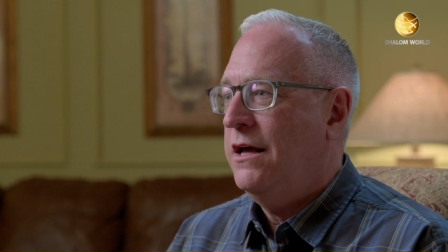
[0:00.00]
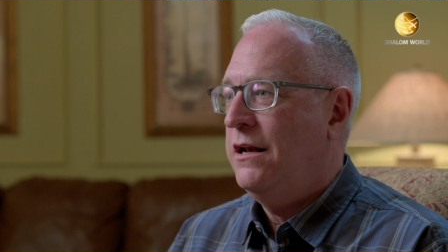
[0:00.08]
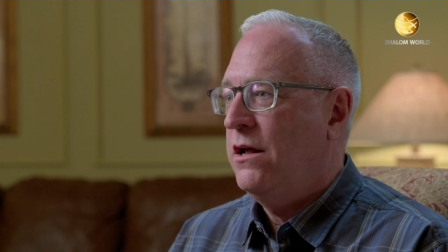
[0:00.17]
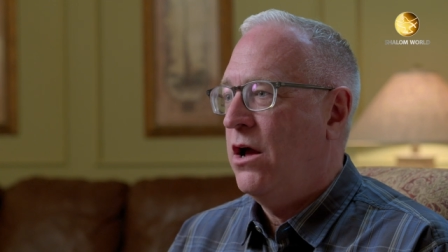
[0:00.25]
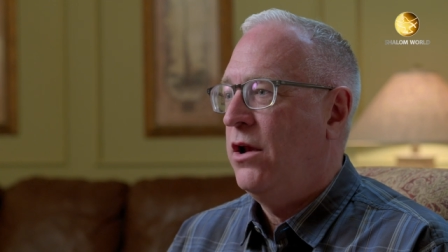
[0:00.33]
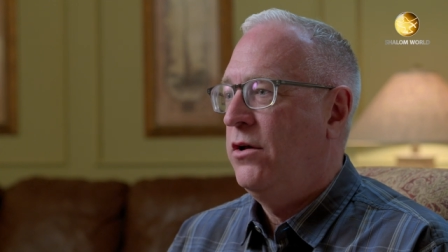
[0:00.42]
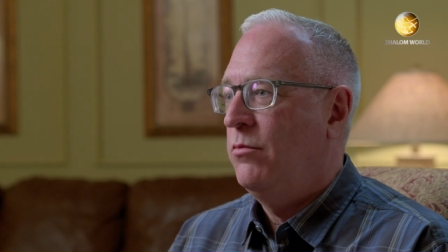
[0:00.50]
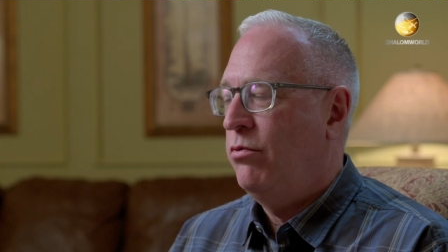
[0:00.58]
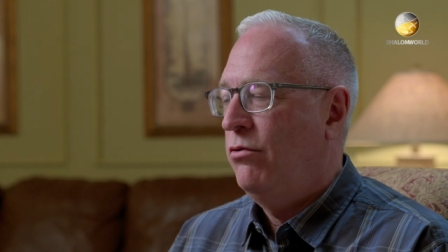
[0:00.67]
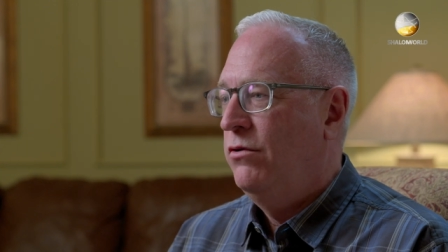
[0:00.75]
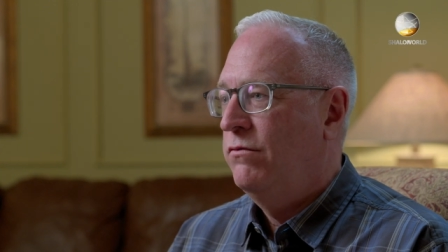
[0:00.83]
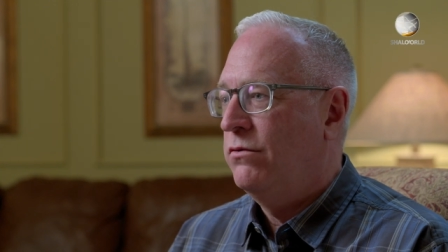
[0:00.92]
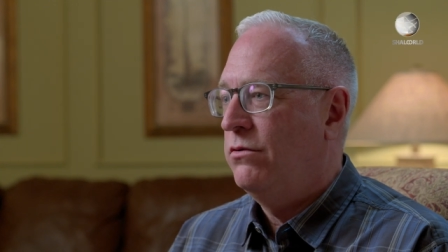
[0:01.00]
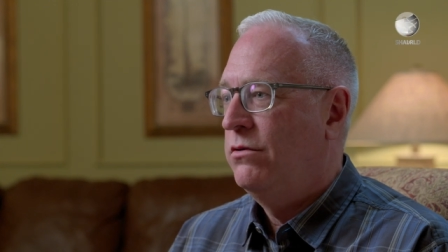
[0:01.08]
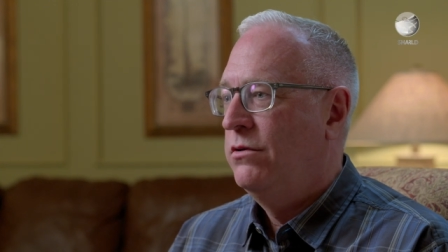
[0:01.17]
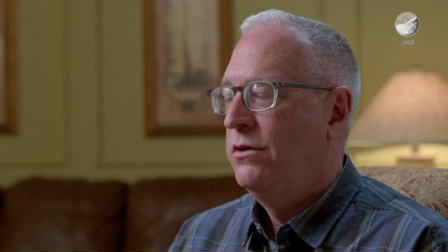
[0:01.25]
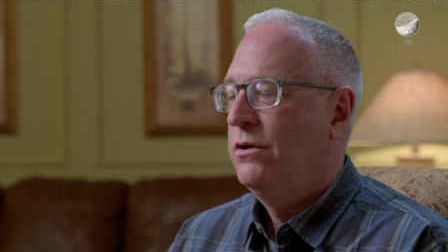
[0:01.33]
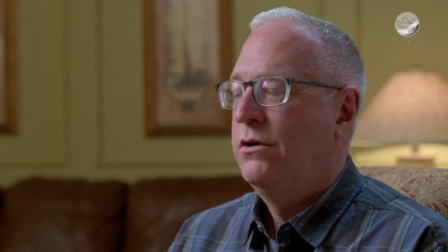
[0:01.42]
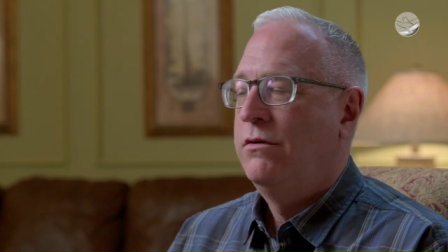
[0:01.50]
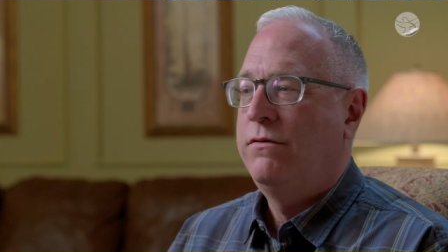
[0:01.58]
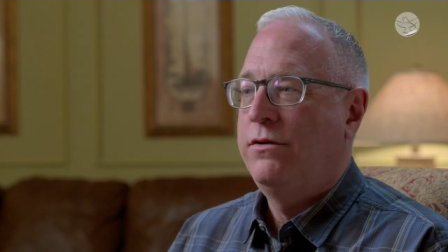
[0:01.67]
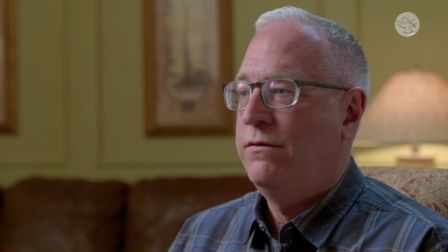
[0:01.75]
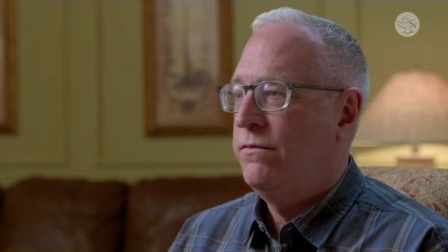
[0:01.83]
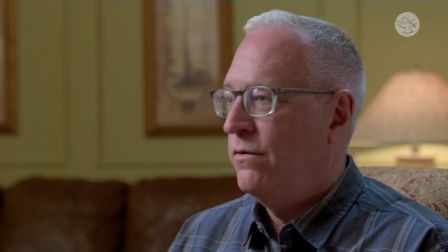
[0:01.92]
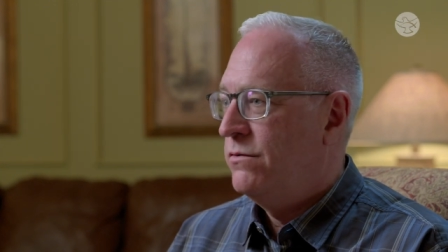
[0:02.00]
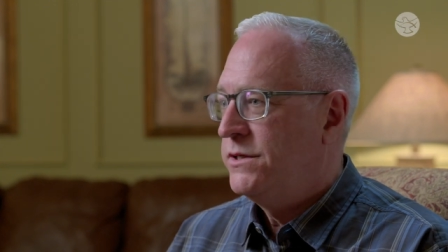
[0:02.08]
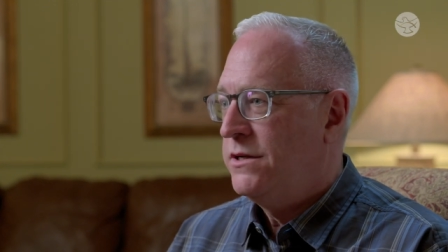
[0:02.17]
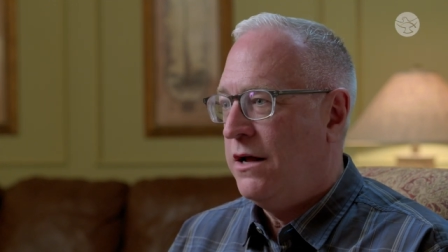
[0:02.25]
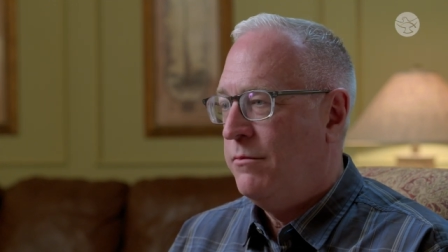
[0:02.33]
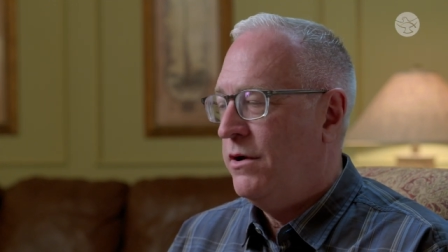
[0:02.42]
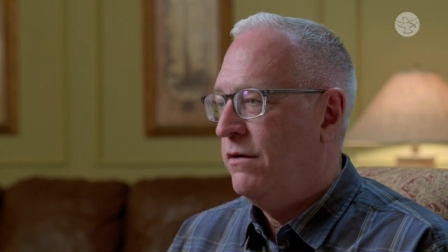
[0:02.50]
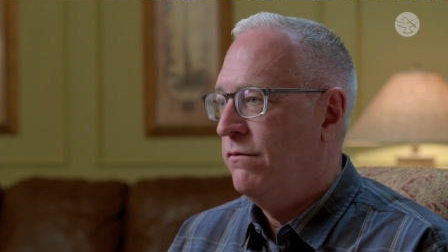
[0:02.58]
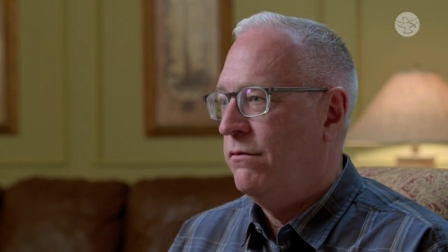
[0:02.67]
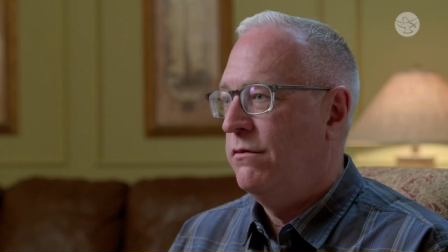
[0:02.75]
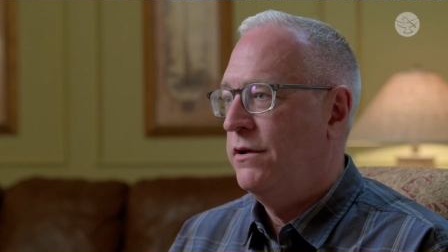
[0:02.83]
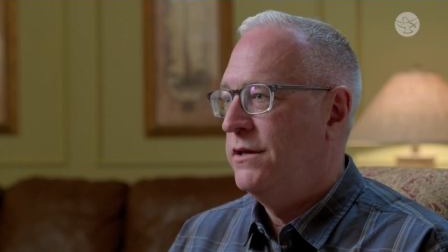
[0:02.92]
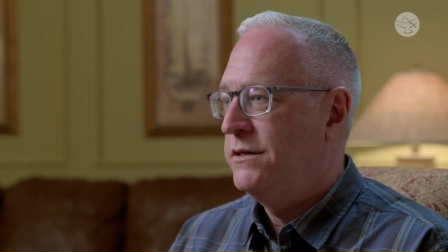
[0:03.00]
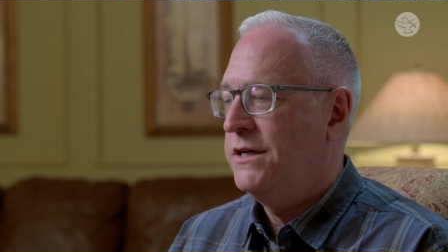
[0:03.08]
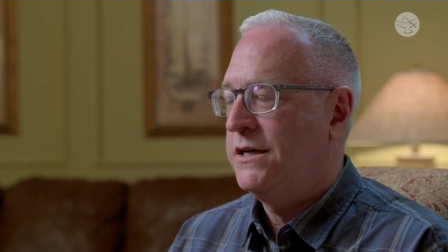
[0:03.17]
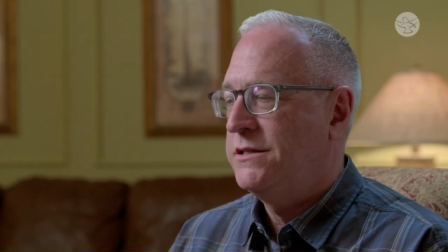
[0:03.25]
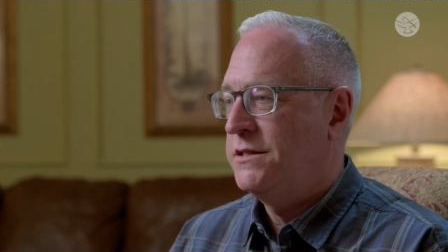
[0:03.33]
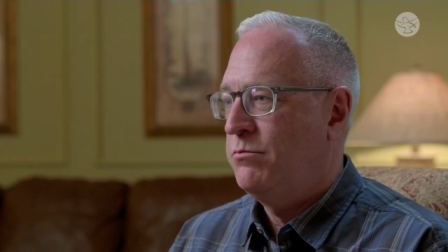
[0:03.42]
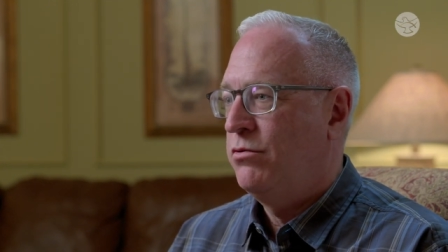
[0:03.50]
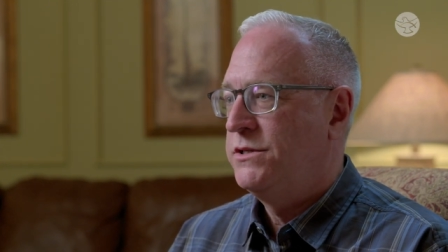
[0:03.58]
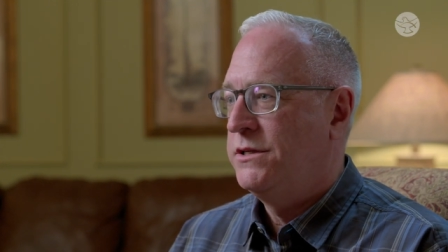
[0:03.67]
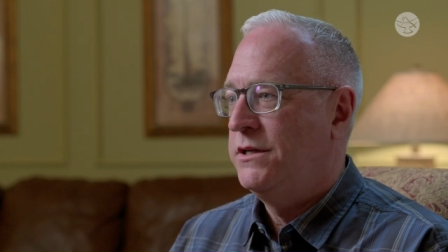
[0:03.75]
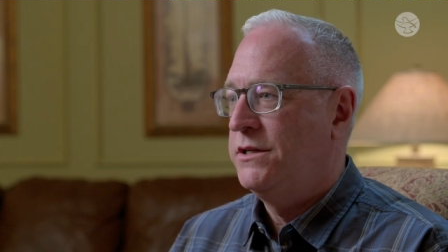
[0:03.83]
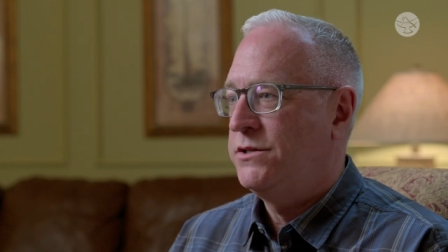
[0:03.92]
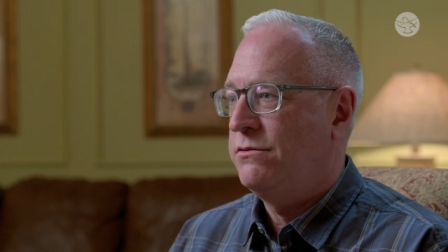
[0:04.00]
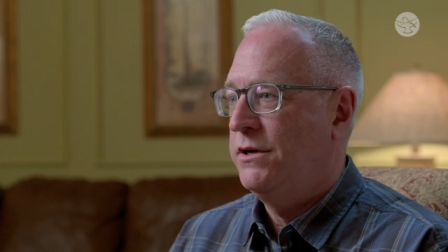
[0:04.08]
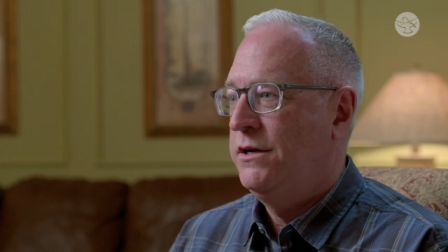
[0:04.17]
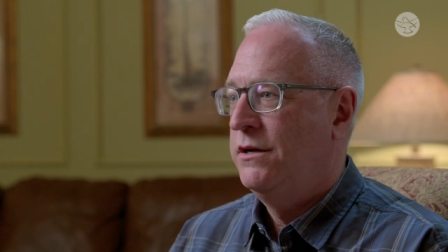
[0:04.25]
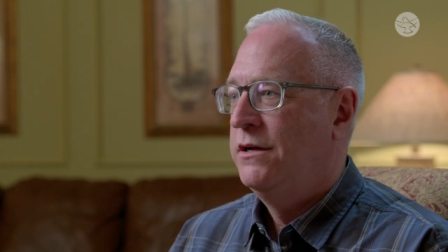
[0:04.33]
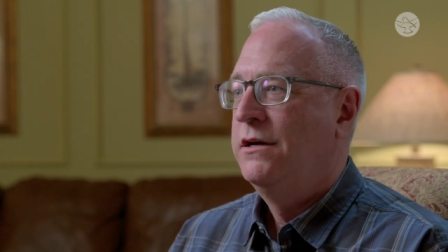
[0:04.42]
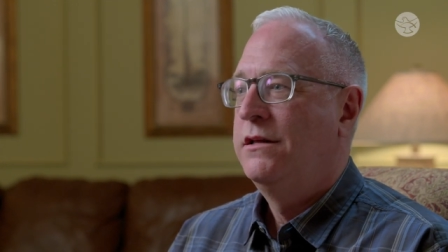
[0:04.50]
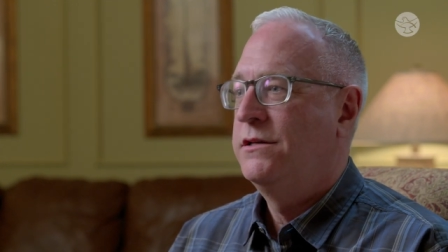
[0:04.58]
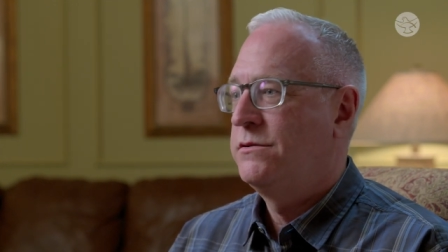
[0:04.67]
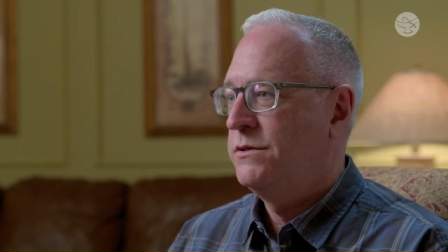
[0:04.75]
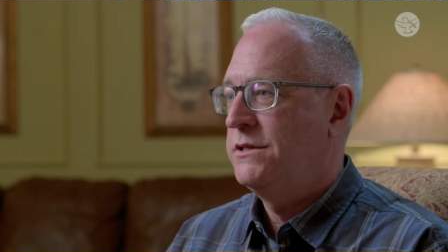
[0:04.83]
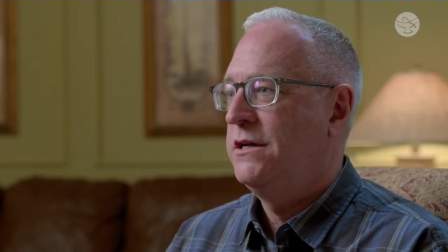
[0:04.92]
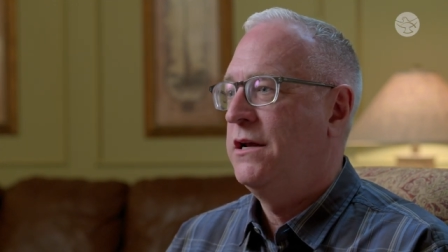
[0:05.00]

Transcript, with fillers: had gotten approval for the first time ever in the Texas prison history. This was in